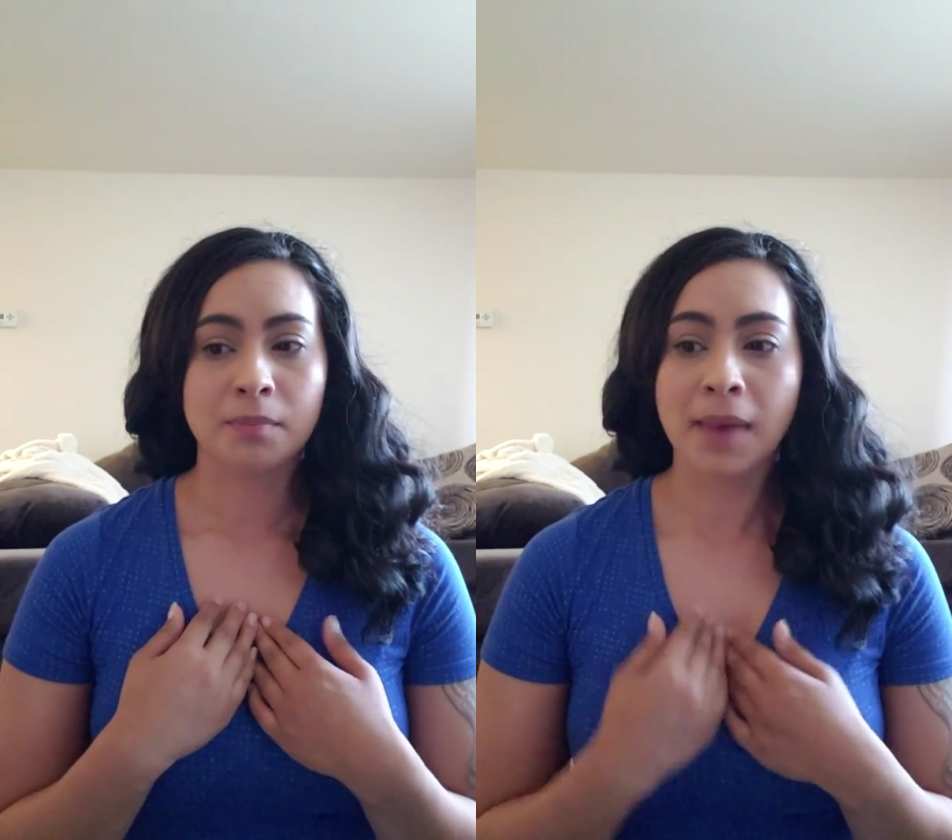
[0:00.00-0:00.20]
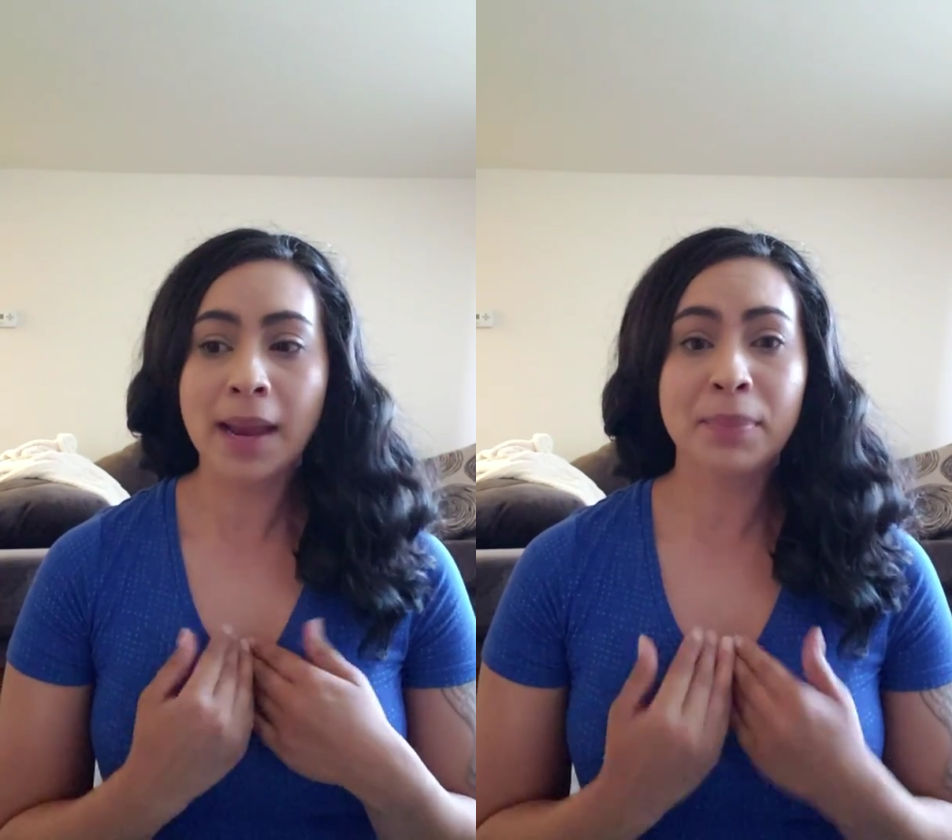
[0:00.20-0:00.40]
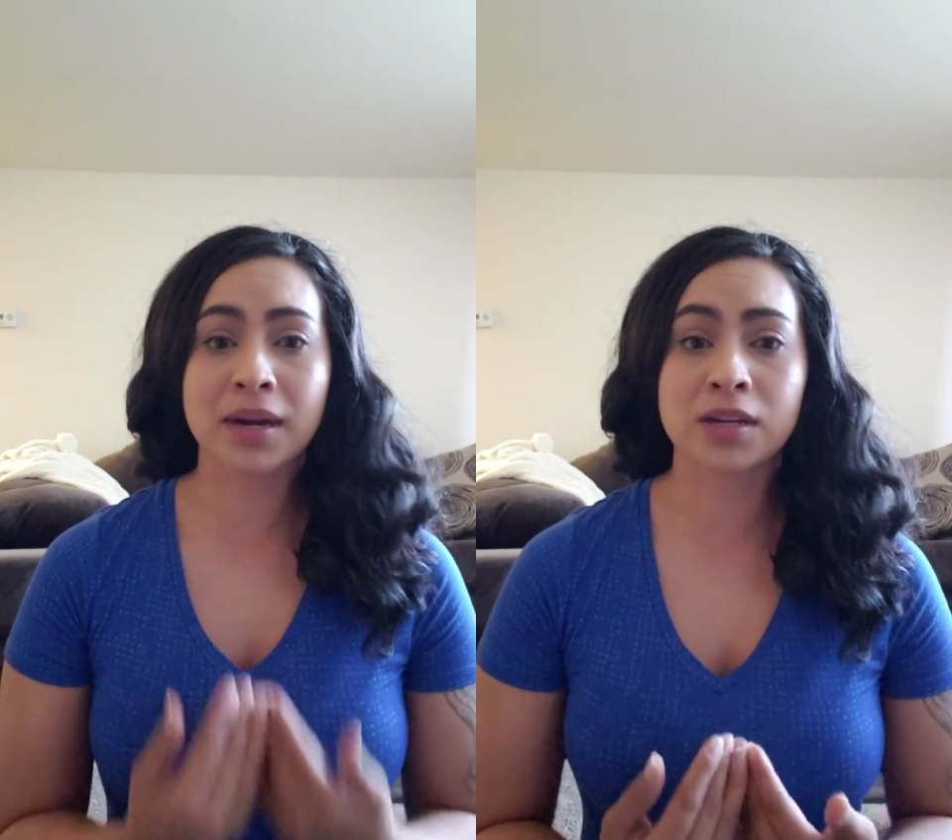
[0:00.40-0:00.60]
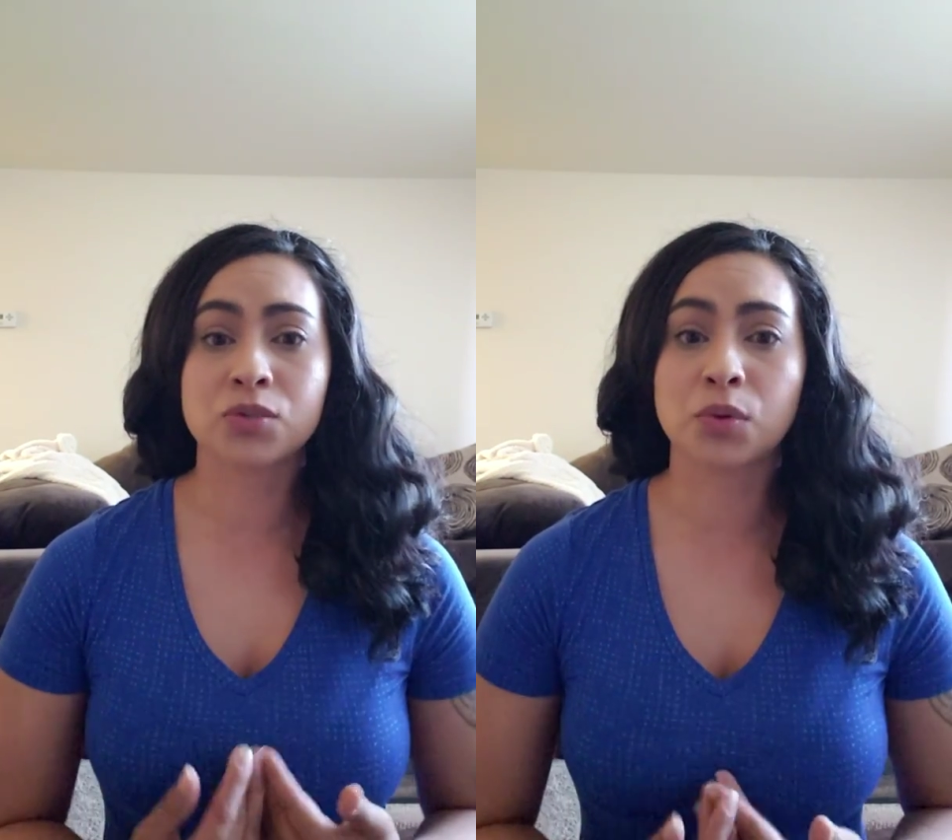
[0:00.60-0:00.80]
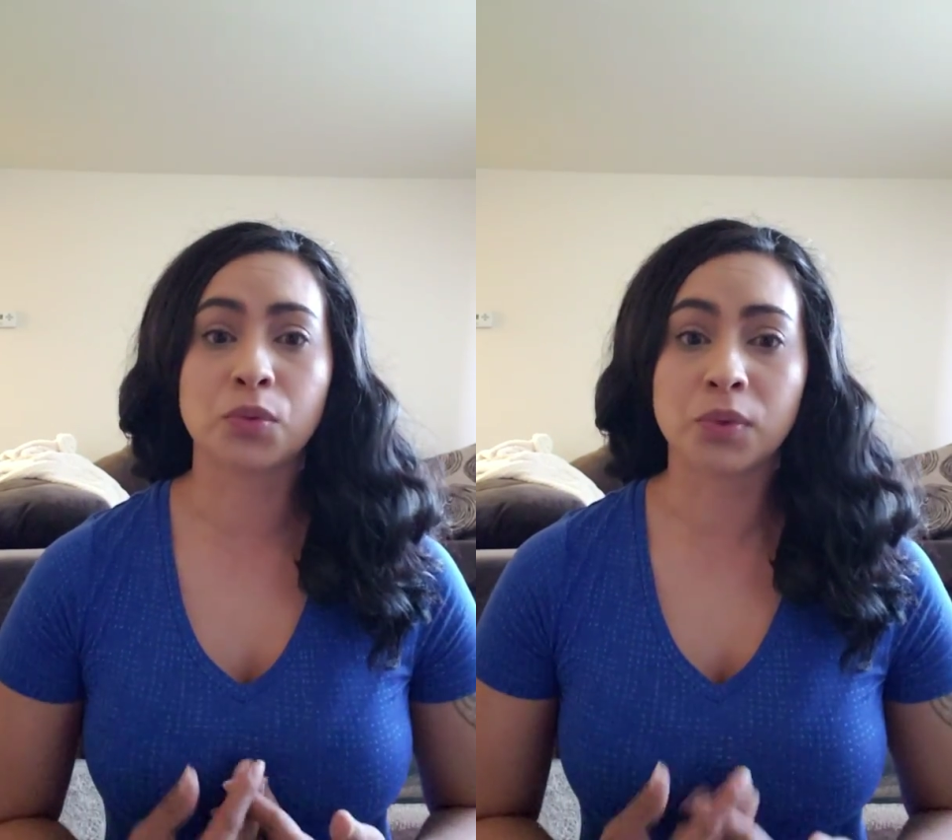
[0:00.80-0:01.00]
my
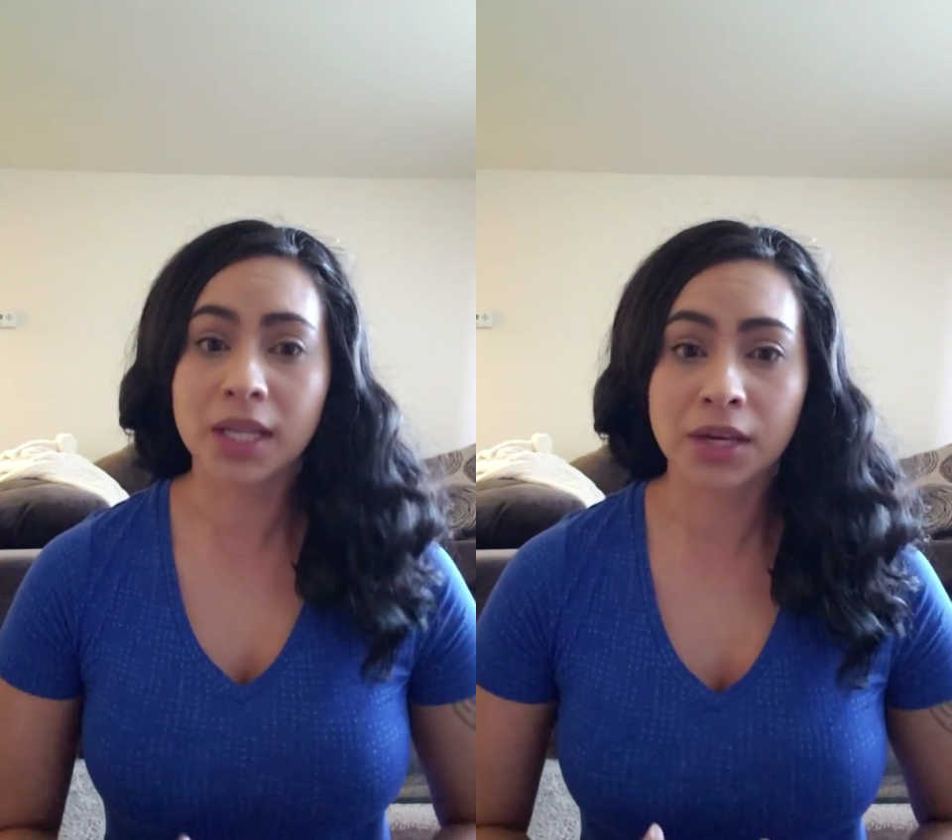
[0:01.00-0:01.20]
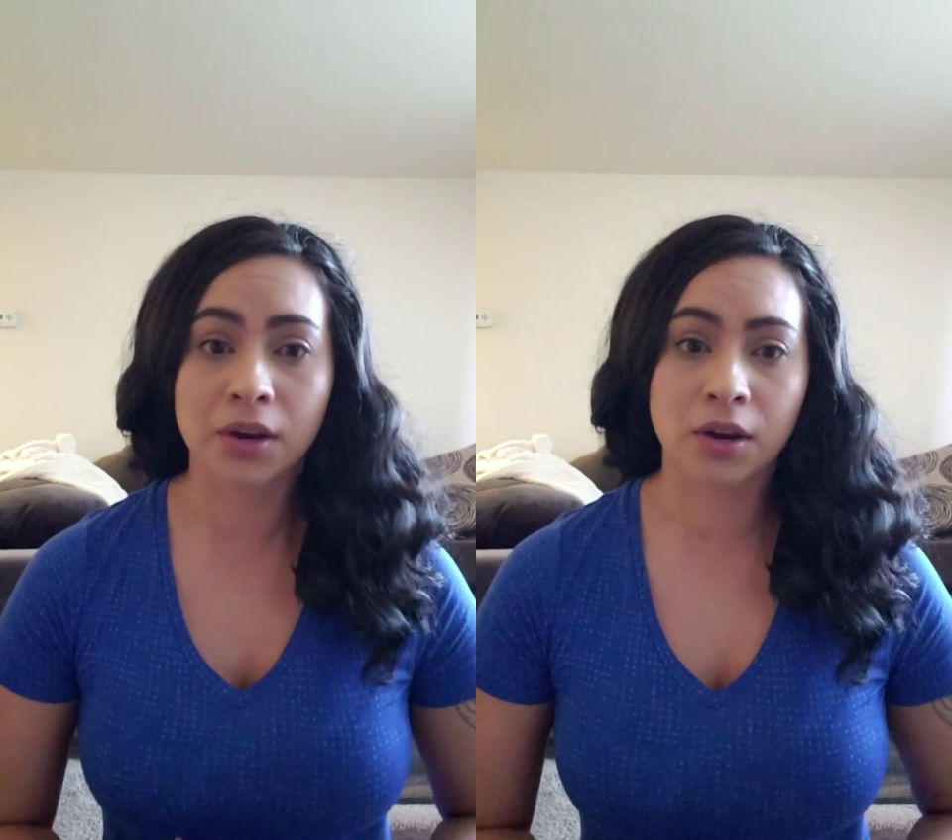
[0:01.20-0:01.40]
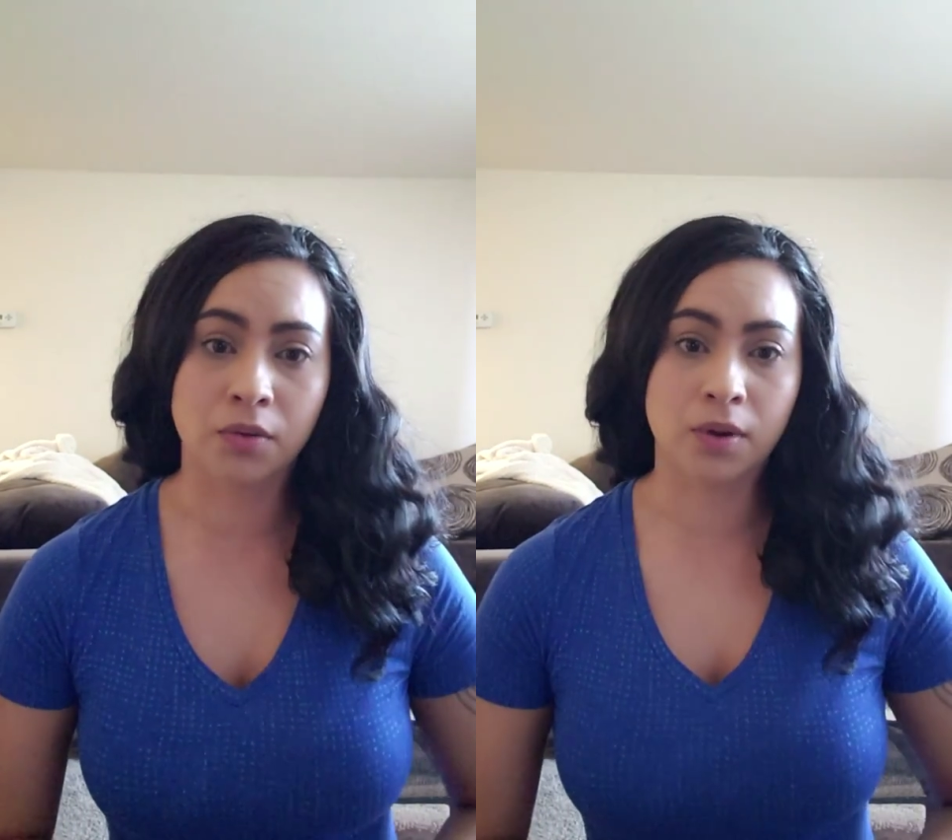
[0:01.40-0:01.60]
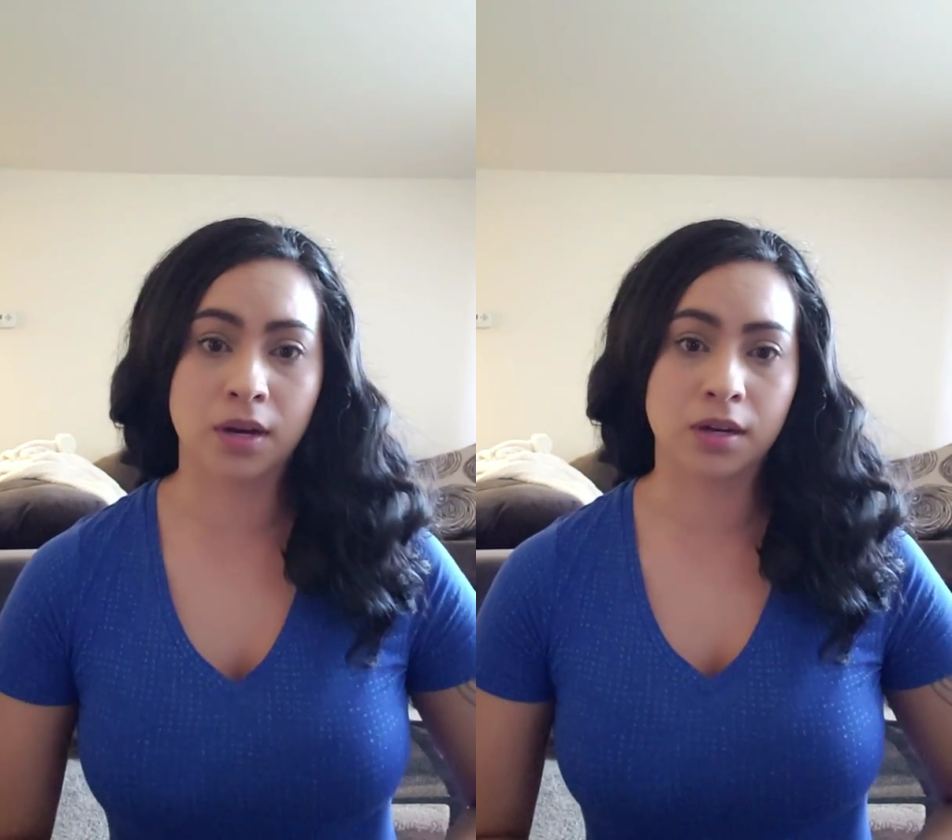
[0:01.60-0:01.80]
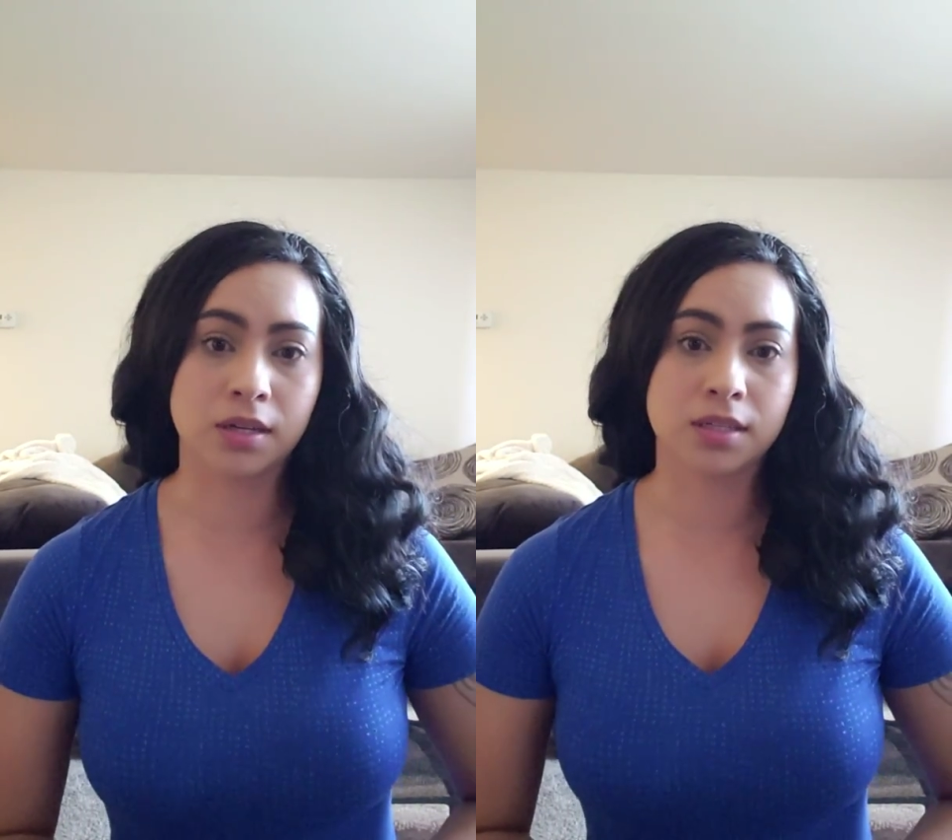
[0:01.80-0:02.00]
parents were really hard
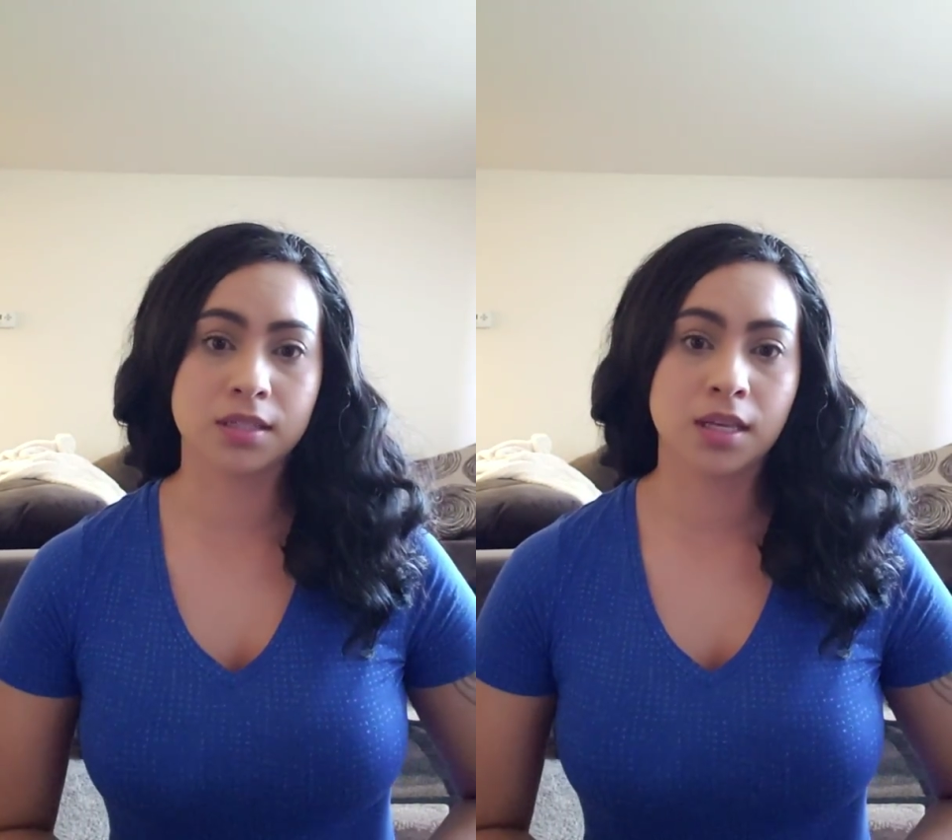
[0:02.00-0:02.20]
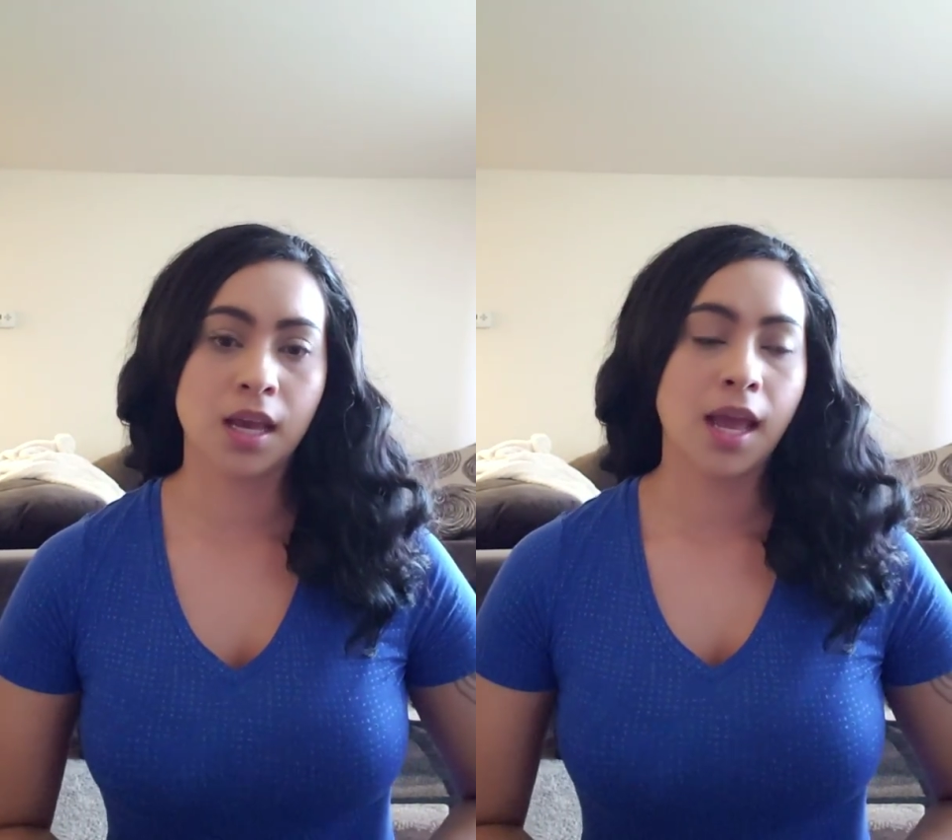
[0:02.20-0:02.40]
workers,